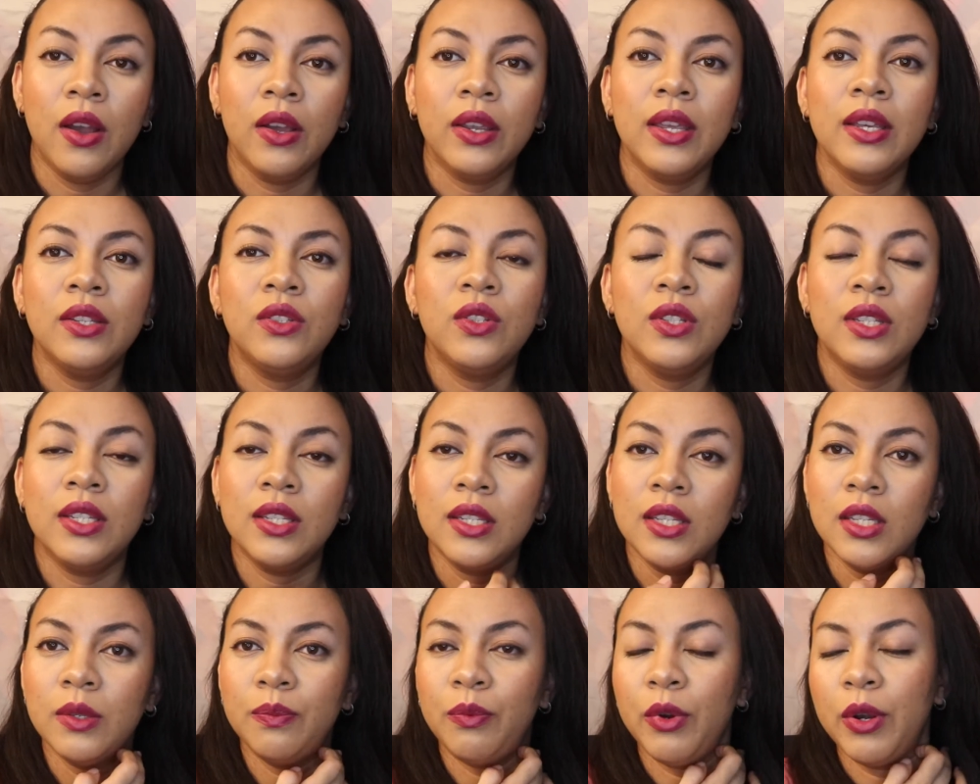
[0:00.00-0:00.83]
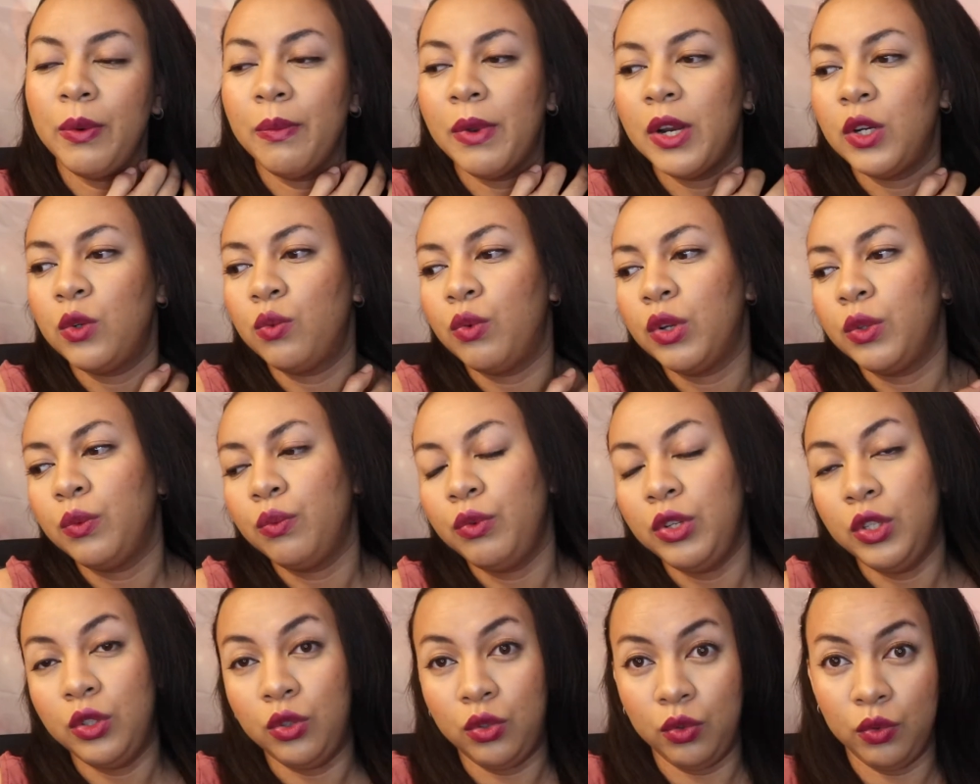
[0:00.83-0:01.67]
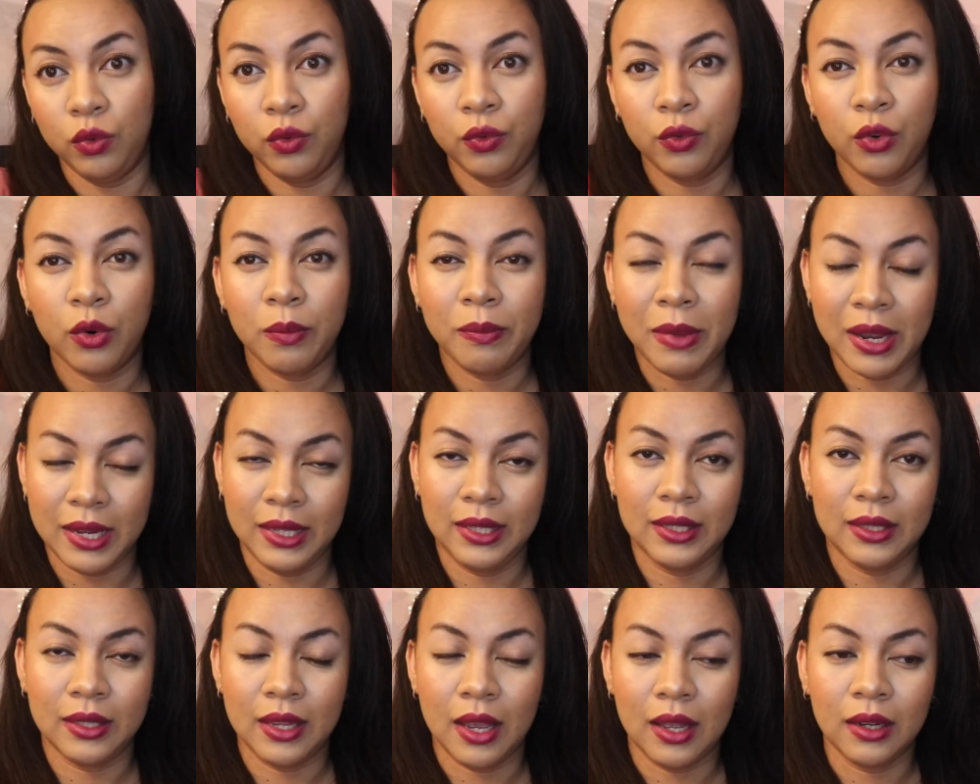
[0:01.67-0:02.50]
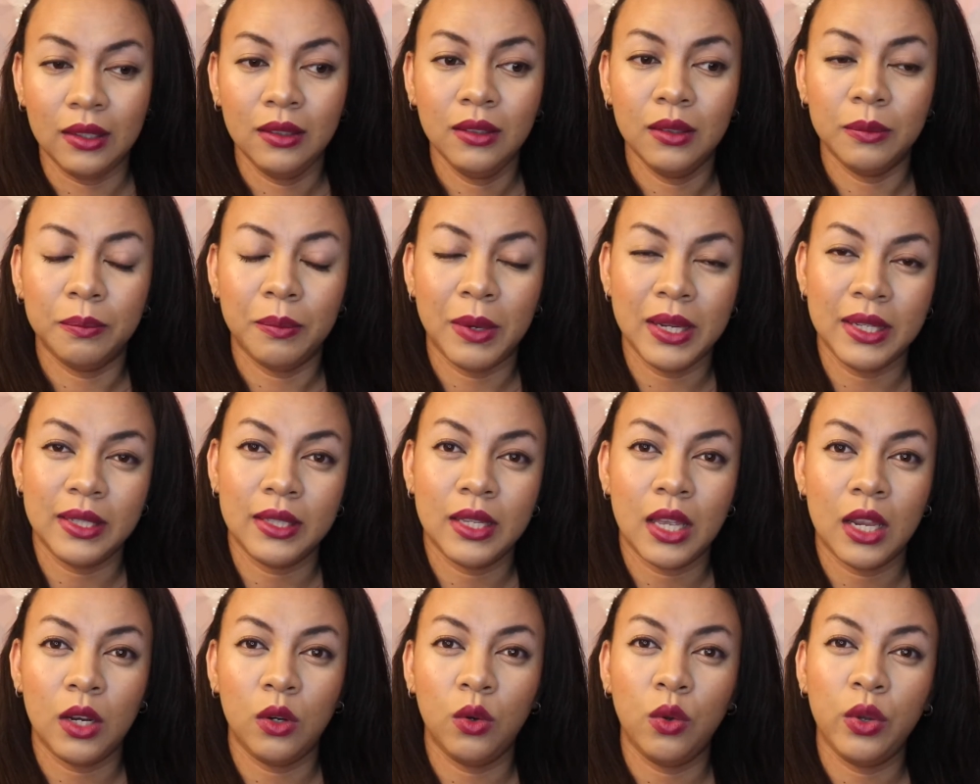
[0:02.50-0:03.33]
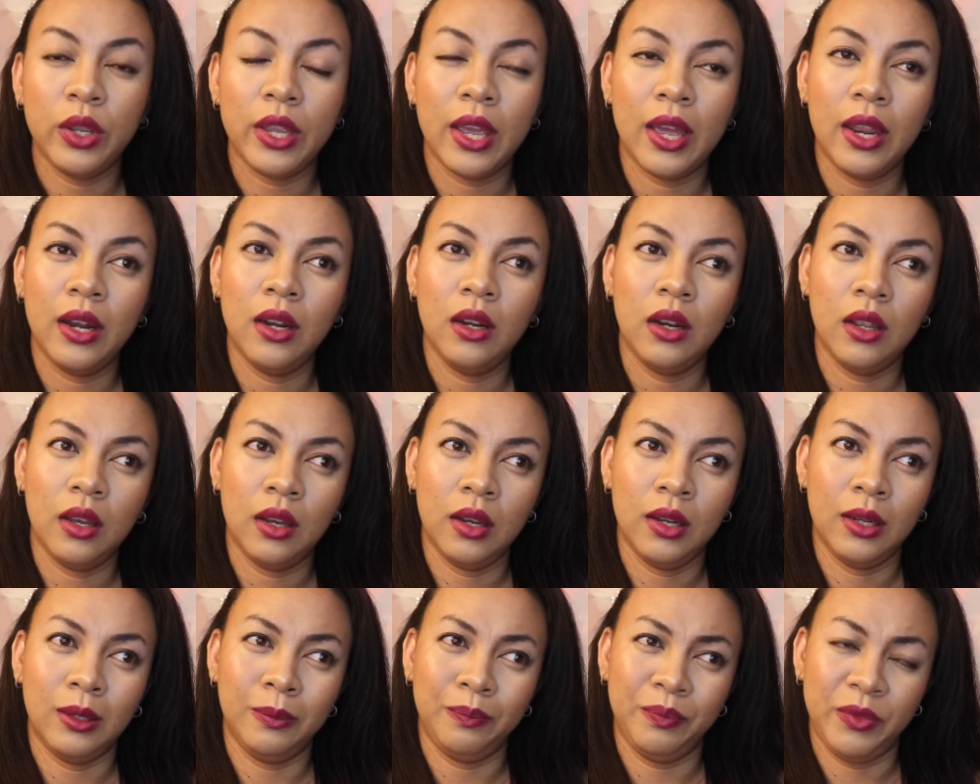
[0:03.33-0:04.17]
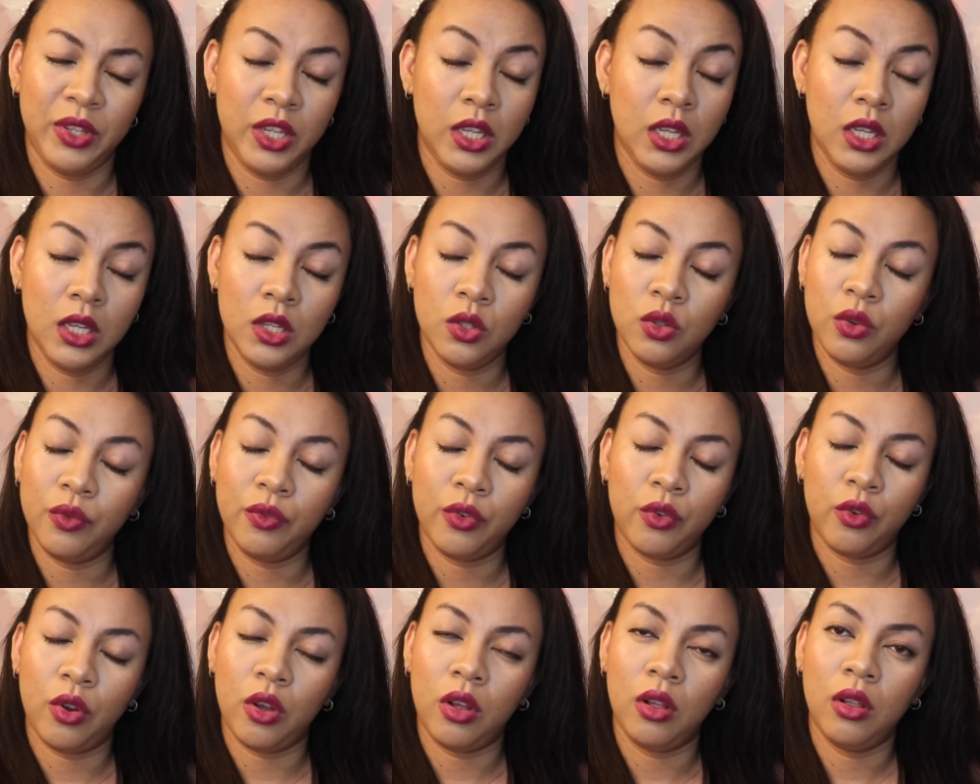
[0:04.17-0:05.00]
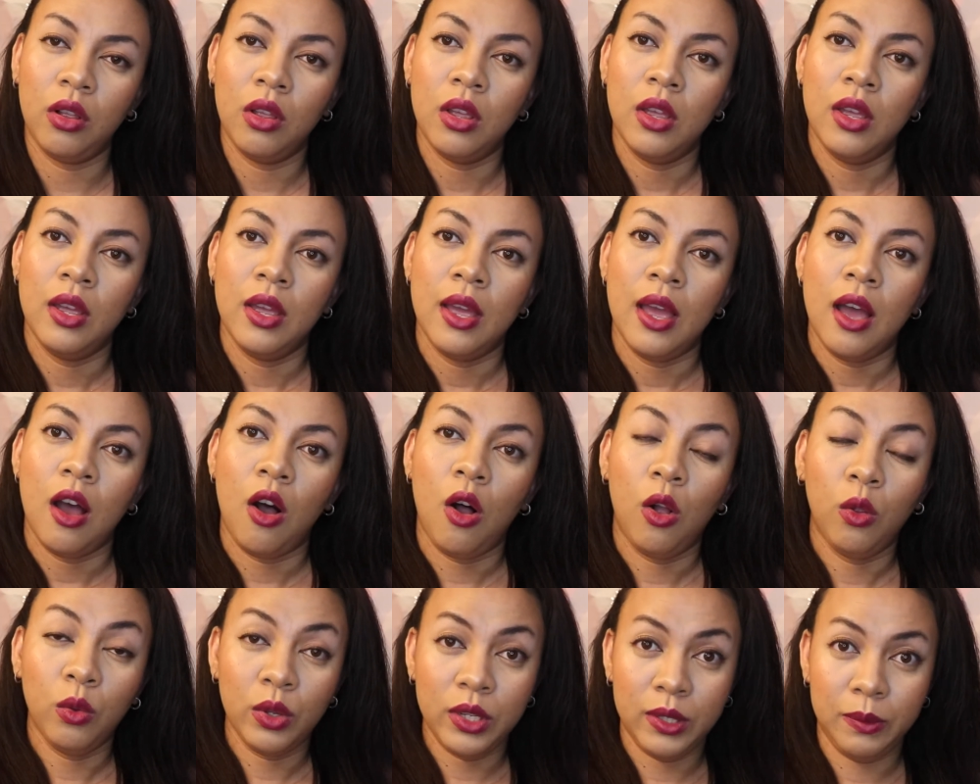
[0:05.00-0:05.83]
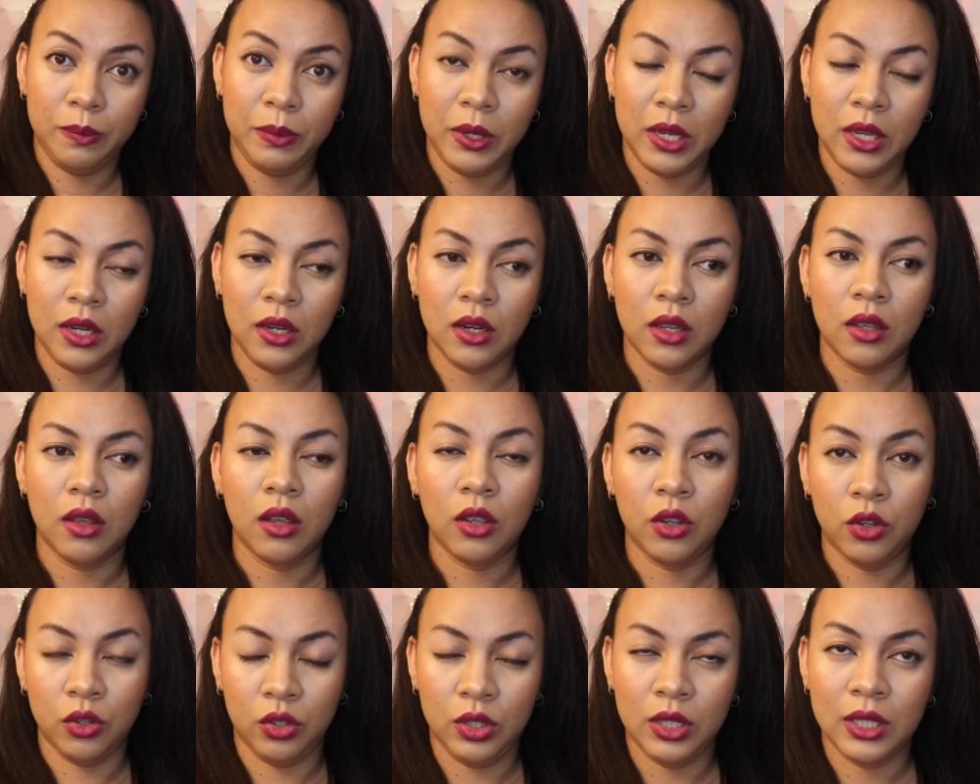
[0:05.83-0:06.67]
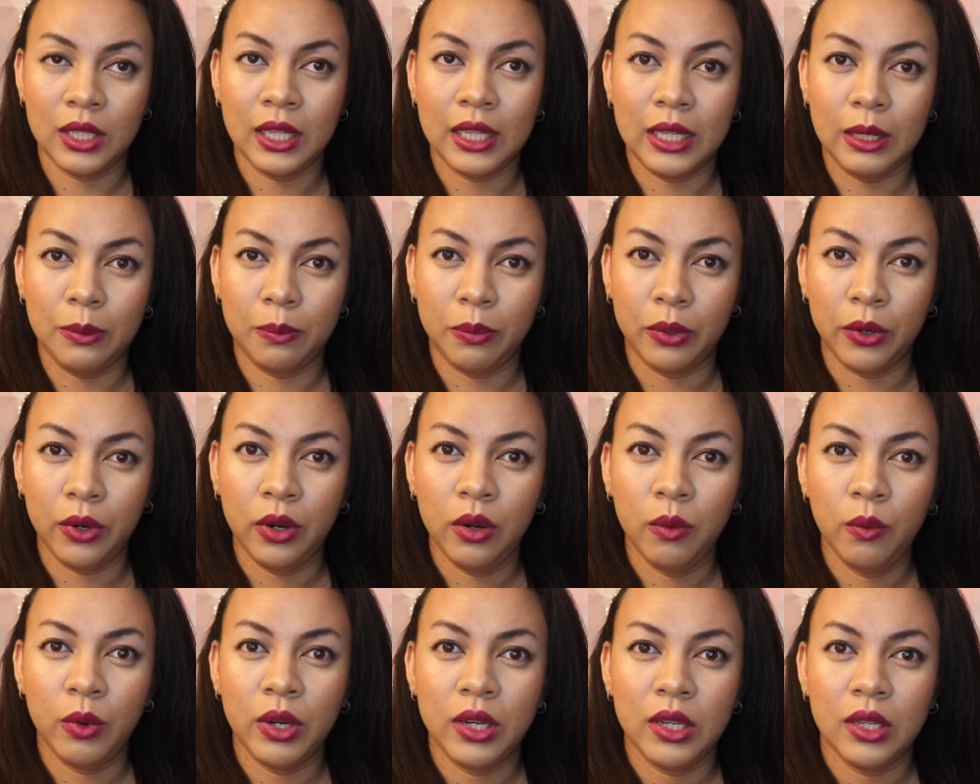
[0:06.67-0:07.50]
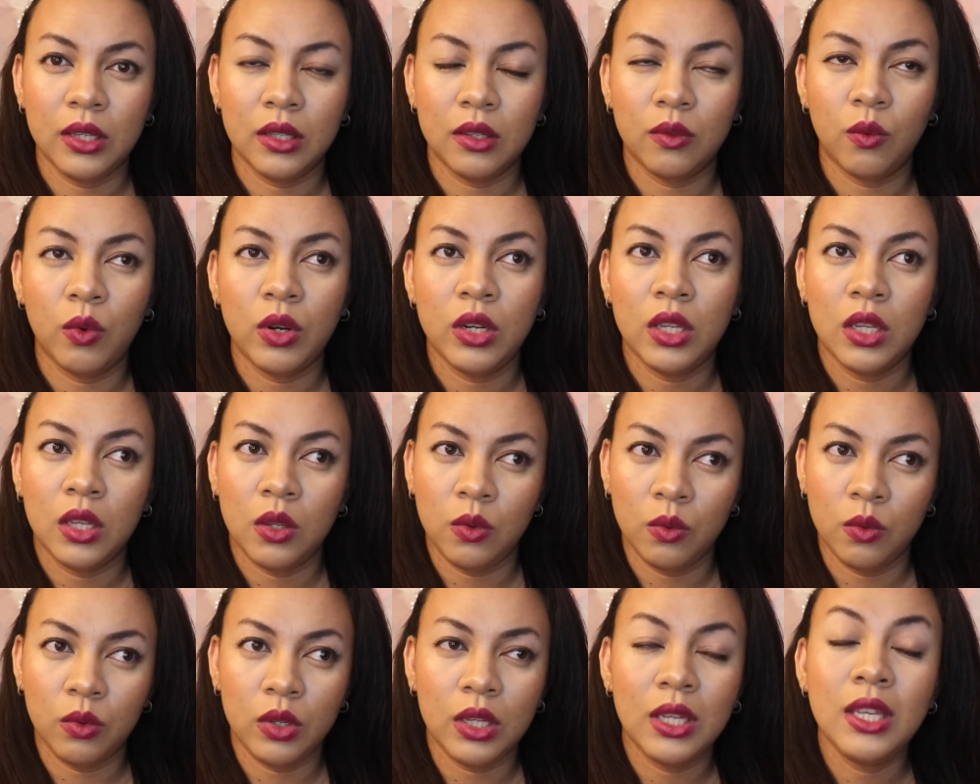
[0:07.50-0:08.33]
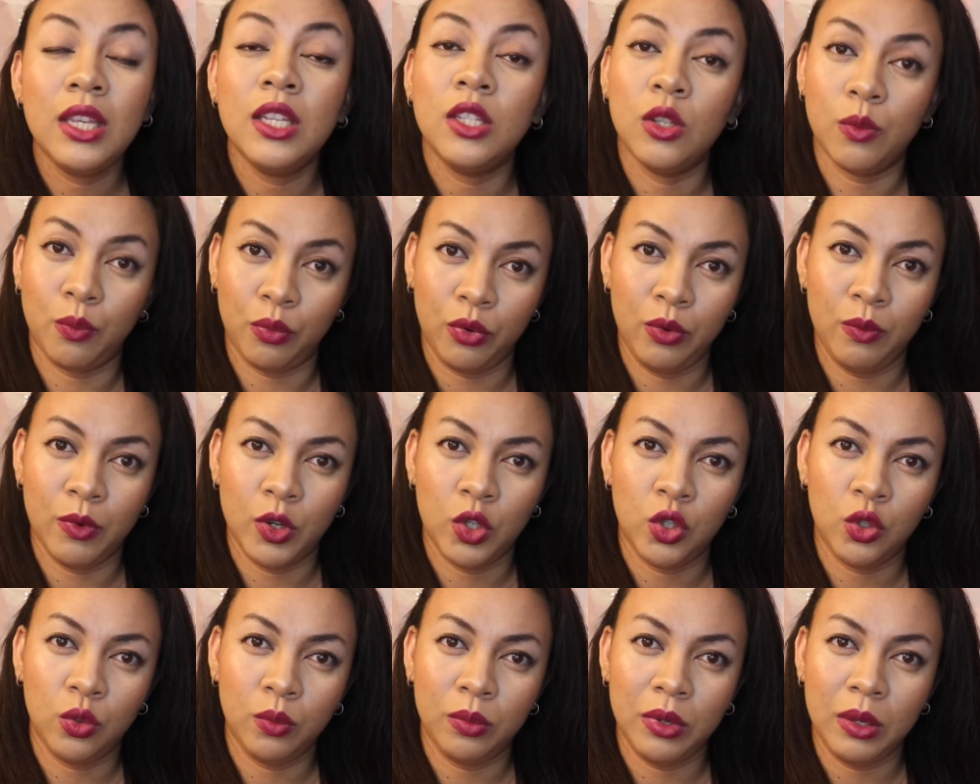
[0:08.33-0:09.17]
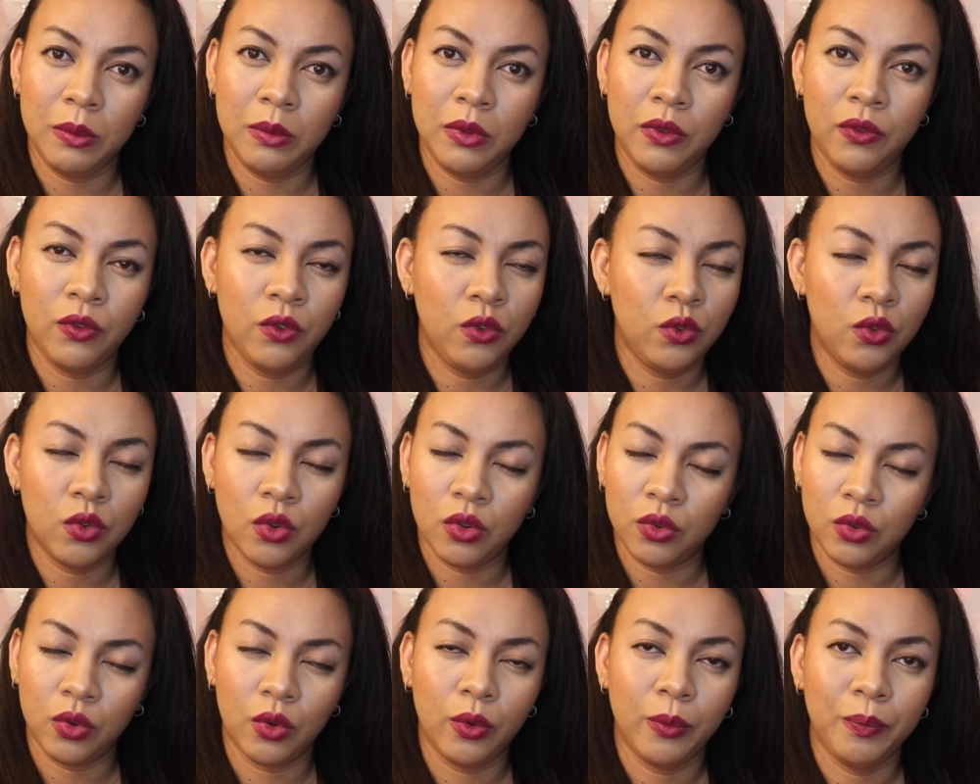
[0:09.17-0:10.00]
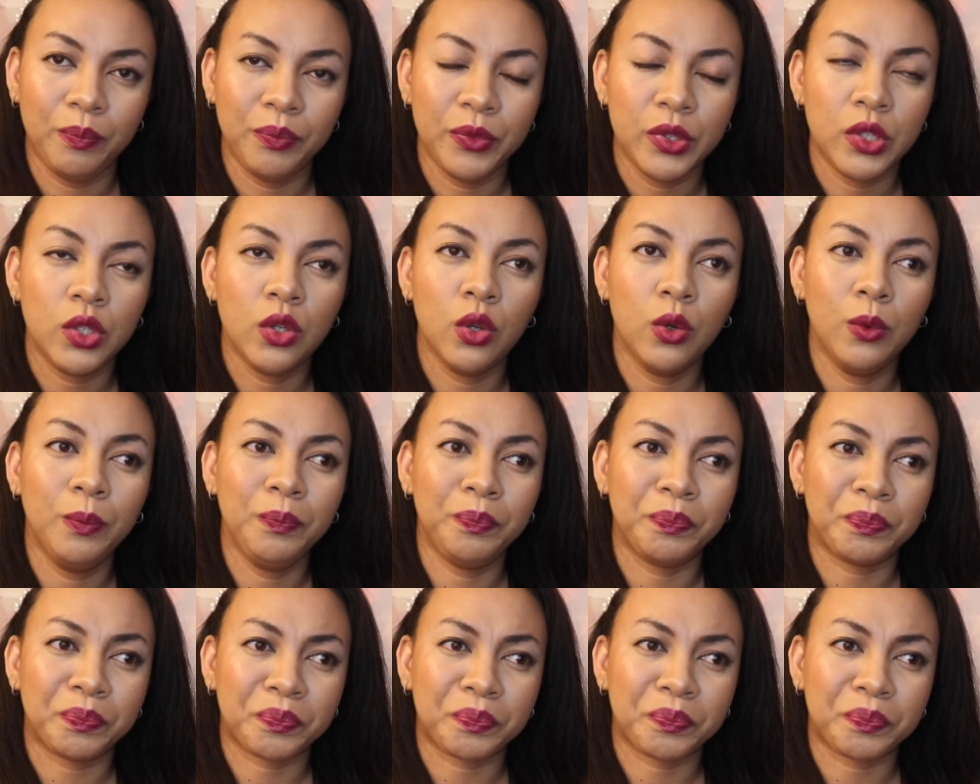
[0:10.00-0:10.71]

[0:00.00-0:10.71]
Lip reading: Okay, so this is pretty much what we do for my son. My son Logan, he's overall always been a good sleeper. When he's a premature baby, if you don't know. So